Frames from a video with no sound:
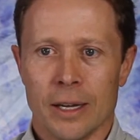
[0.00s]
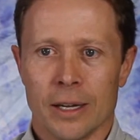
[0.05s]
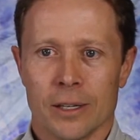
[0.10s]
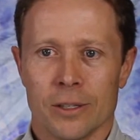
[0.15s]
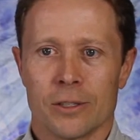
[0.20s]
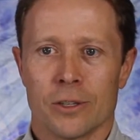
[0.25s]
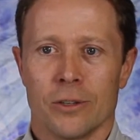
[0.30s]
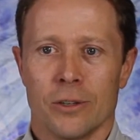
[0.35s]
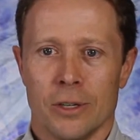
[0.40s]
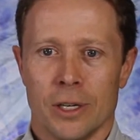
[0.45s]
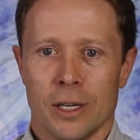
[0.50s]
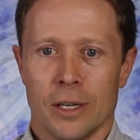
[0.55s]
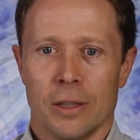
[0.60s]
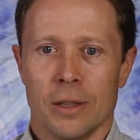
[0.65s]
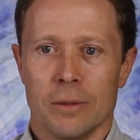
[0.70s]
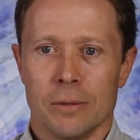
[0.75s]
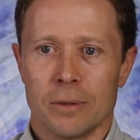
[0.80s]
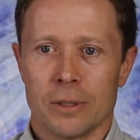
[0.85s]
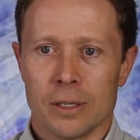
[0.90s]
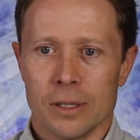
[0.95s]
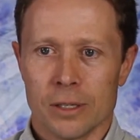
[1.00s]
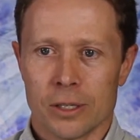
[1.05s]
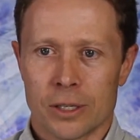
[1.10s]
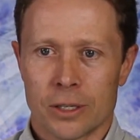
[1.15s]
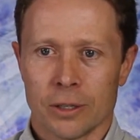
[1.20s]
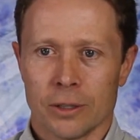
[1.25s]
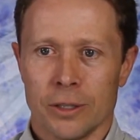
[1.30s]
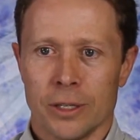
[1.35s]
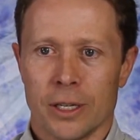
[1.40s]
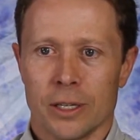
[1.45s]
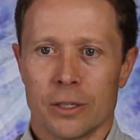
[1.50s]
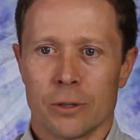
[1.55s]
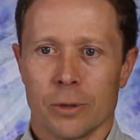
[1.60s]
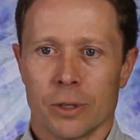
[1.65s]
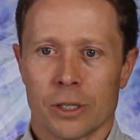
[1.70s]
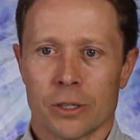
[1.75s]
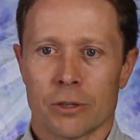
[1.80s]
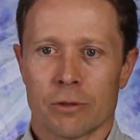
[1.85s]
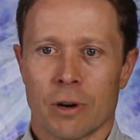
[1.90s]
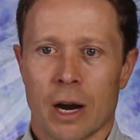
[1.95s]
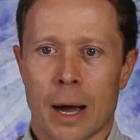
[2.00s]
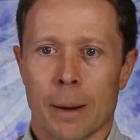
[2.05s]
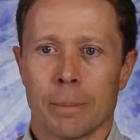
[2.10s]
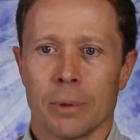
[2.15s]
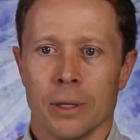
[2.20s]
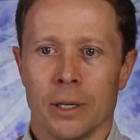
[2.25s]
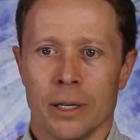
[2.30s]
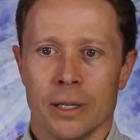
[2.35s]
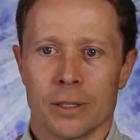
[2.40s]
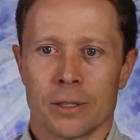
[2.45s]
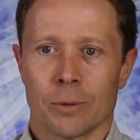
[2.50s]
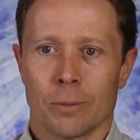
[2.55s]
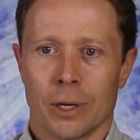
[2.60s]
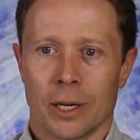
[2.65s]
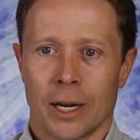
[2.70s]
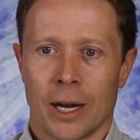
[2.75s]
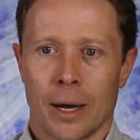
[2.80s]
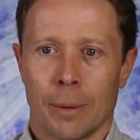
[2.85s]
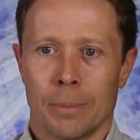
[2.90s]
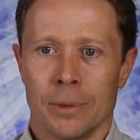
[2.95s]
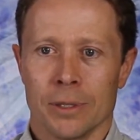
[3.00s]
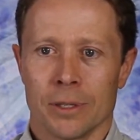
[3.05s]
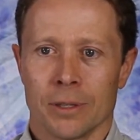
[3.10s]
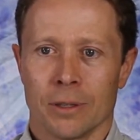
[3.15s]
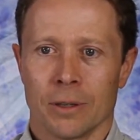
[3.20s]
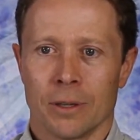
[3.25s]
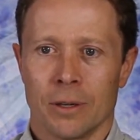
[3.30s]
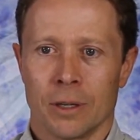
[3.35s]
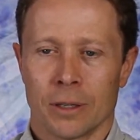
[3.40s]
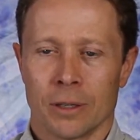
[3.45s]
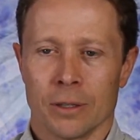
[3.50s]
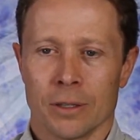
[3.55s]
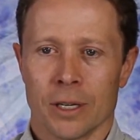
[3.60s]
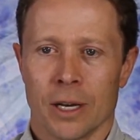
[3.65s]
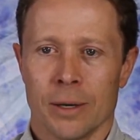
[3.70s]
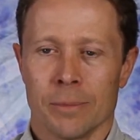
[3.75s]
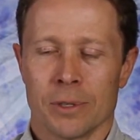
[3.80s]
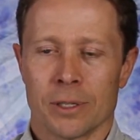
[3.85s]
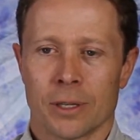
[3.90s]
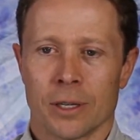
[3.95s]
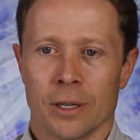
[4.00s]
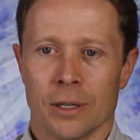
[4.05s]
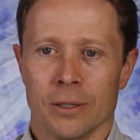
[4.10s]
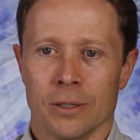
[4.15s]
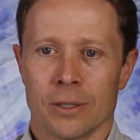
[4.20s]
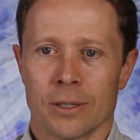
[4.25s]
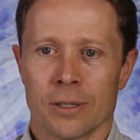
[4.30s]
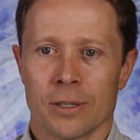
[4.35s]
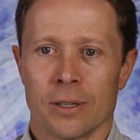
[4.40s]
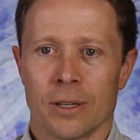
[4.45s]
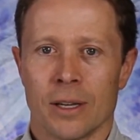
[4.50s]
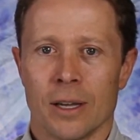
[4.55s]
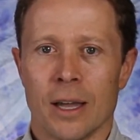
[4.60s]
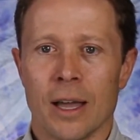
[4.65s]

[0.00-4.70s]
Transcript: And so you need, still need to extrapolate to what happens at longer timescales.